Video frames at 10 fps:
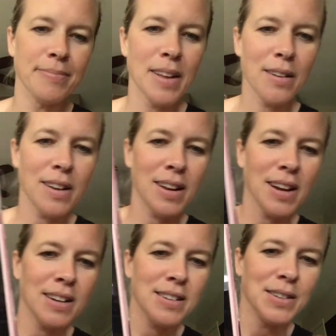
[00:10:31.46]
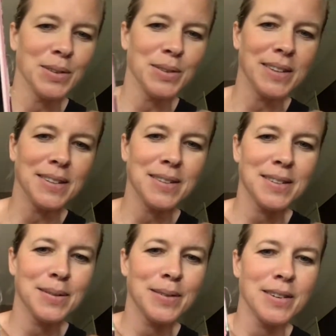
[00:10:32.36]
How can I tilt
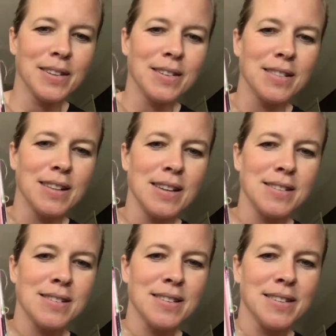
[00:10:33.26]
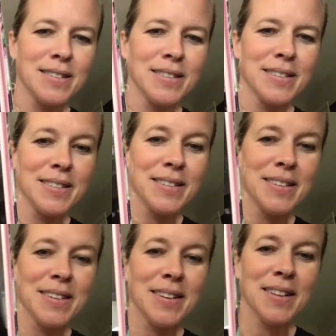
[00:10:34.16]
this where there's less
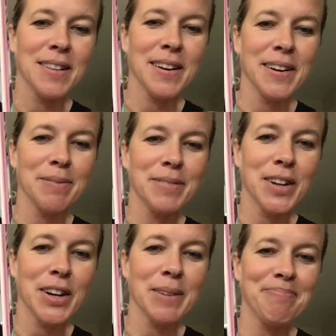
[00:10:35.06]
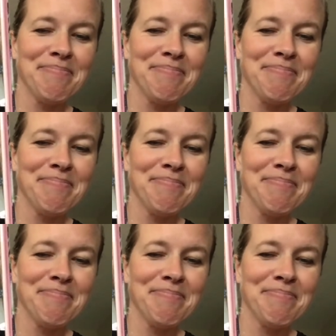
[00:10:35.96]
glare? Sorry.